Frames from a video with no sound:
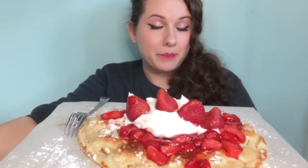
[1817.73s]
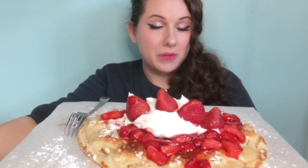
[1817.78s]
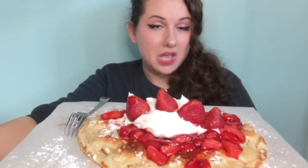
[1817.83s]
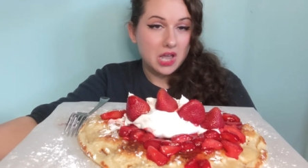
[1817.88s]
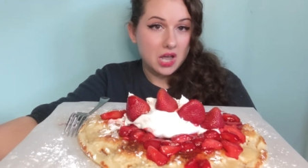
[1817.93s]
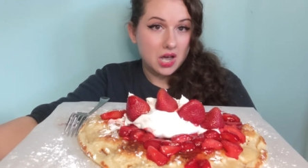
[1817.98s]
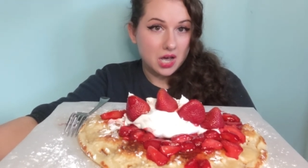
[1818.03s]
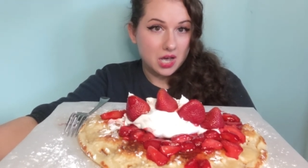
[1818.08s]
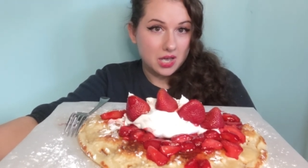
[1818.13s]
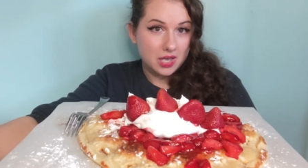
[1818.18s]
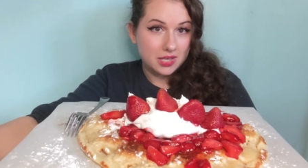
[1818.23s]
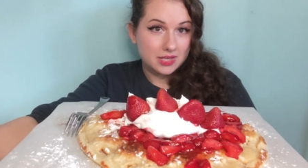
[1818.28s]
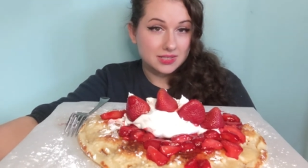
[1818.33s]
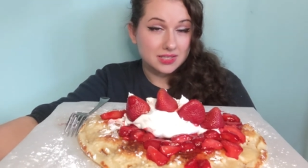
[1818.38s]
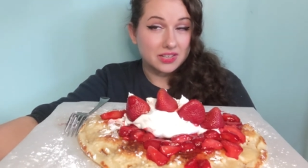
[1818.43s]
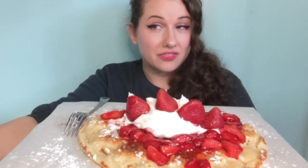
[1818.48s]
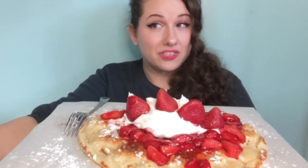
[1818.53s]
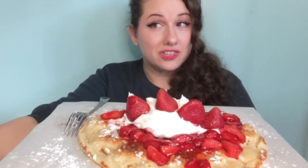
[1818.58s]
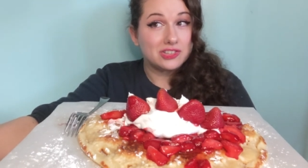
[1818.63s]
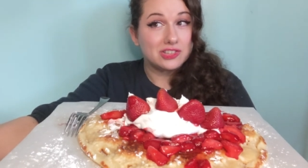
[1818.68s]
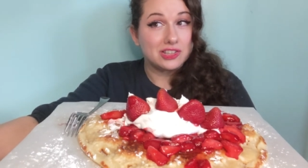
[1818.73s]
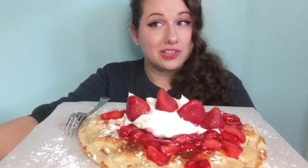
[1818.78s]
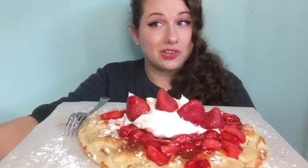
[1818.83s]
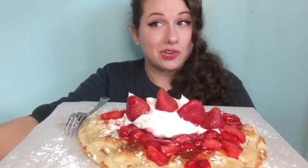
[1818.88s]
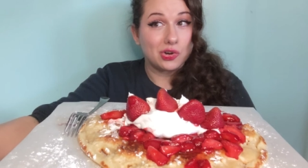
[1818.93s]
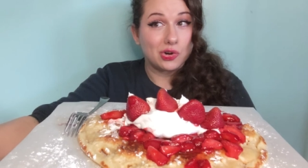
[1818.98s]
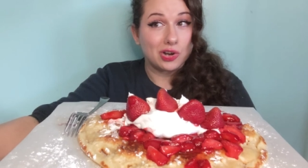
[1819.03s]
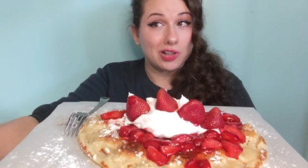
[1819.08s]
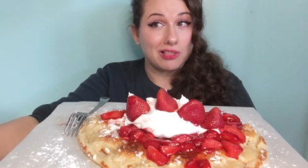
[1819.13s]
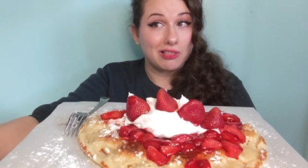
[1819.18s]
Because if it's
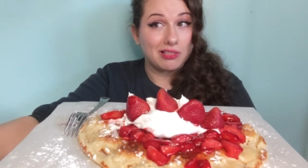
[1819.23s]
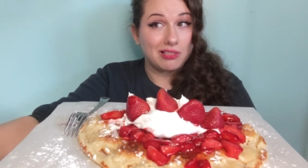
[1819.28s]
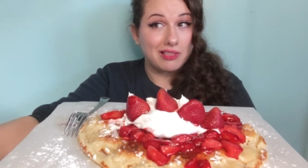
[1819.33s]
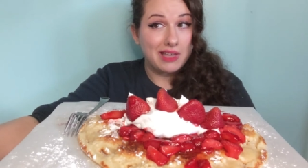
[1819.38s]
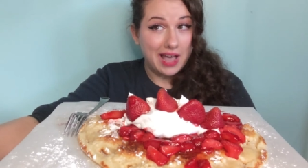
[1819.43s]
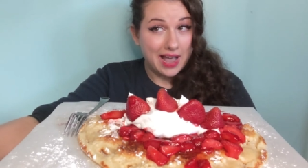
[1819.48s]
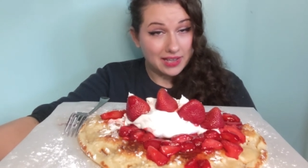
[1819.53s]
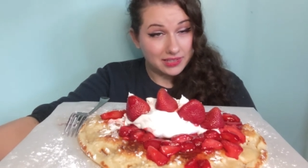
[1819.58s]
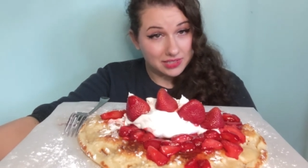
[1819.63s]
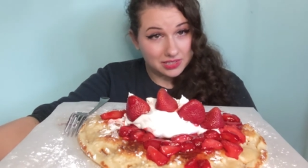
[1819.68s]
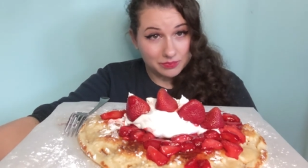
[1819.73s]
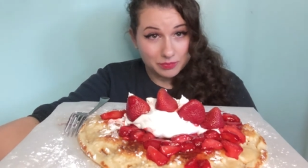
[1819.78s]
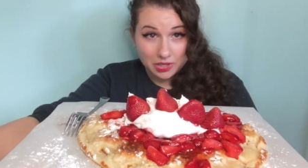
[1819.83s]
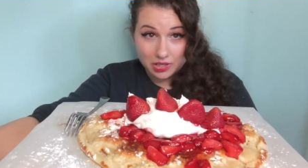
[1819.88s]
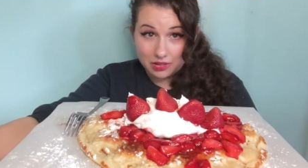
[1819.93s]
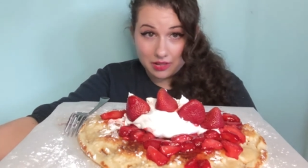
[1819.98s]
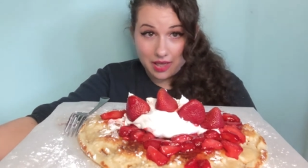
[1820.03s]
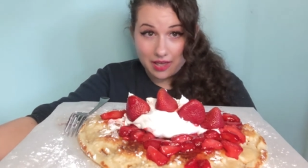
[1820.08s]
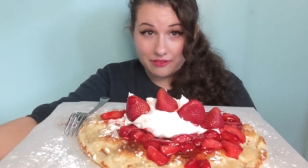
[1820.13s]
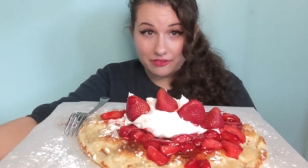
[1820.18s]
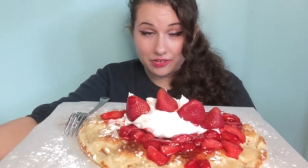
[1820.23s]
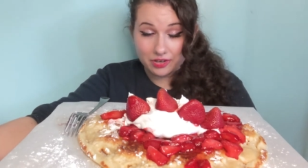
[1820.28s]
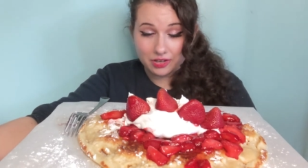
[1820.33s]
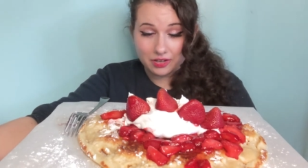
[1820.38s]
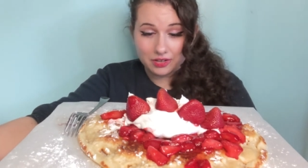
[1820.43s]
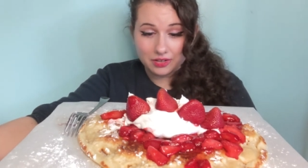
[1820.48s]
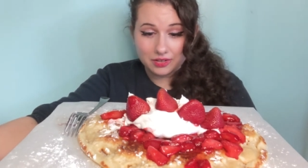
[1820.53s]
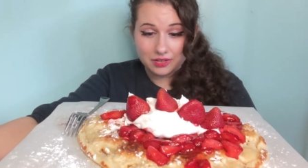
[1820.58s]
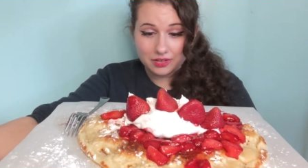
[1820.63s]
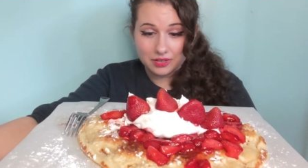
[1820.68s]
your last meal
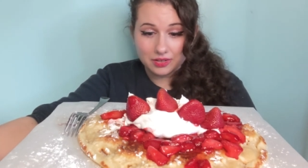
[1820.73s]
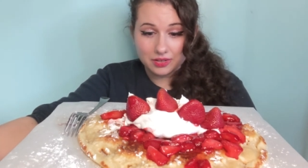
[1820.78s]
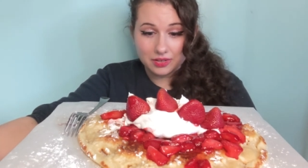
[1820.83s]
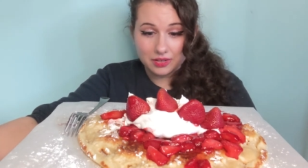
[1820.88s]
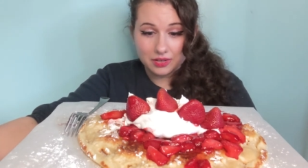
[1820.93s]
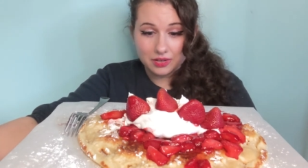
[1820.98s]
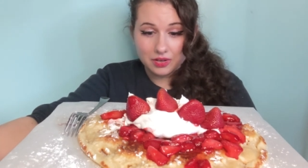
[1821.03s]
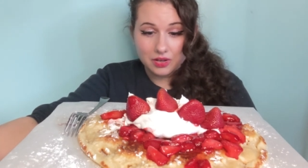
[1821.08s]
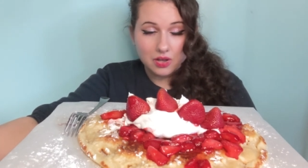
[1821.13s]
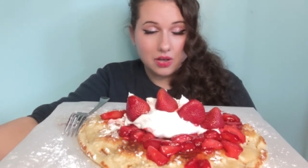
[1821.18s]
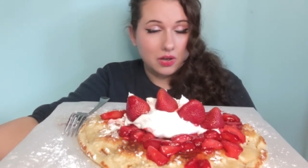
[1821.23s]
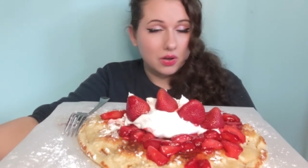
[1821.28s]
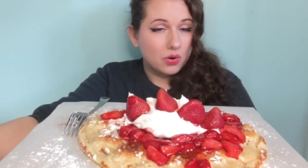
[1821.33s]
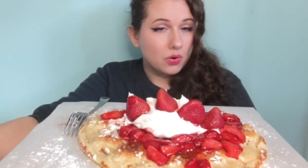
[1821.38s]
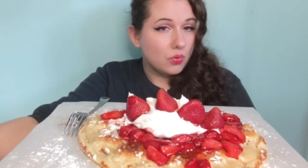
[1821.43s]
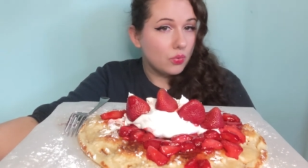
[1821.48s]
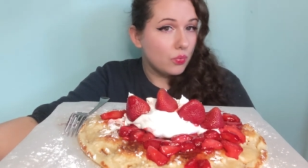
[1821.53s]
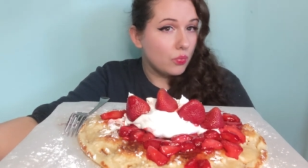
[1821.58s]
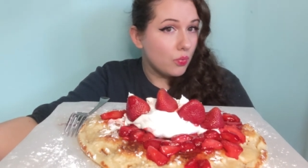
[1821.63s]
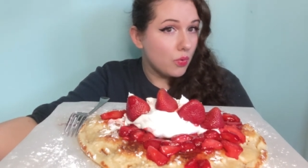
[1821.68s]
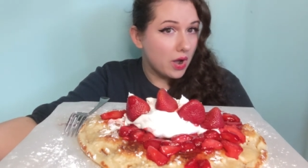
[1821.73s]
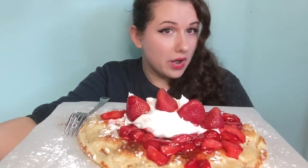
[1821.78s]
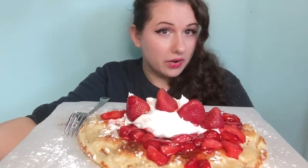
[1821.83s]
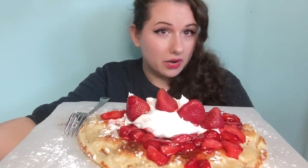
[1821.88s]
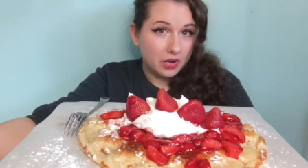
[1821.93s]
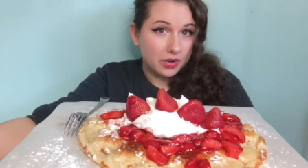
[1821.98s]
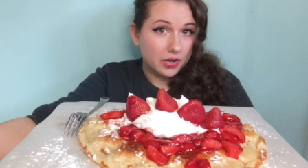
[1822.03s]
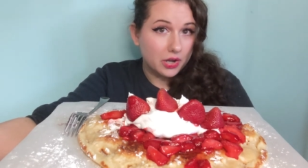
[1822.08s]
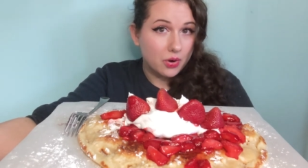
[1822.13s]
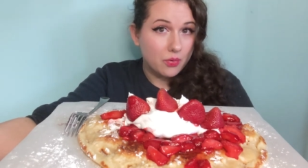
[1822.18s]
ever, why
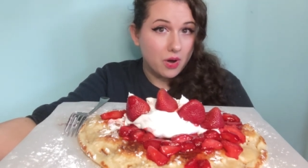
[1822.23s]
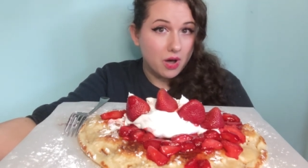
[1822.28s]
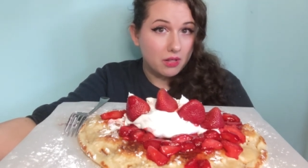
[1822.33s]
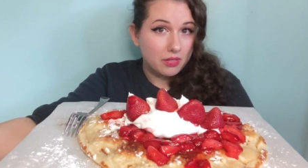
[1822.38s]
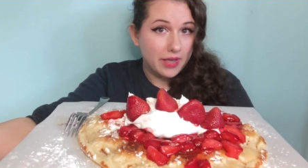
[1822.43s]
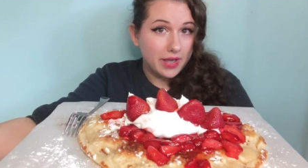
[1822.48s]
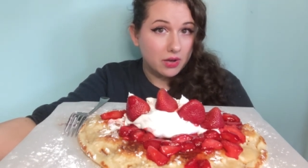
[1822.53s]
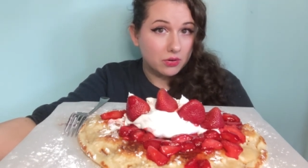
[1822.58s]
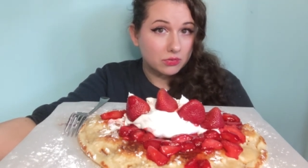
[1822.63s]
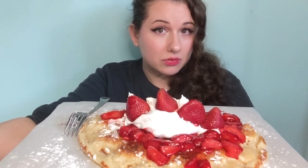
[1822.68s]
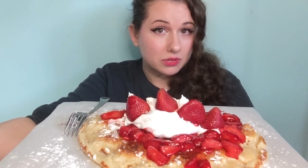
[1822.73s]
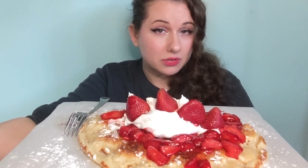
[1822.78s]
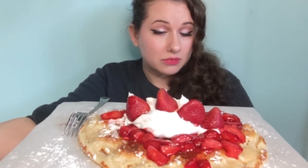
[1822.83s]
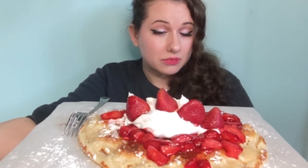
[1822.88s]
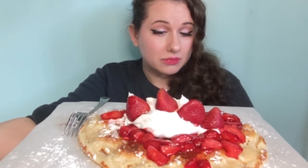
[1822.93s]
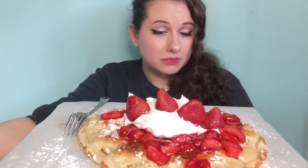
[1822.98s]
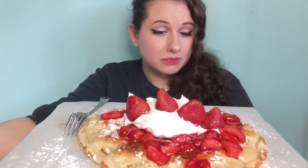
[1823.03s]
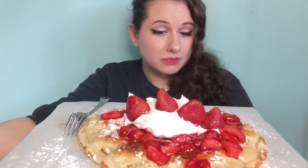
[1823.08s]
not go all out?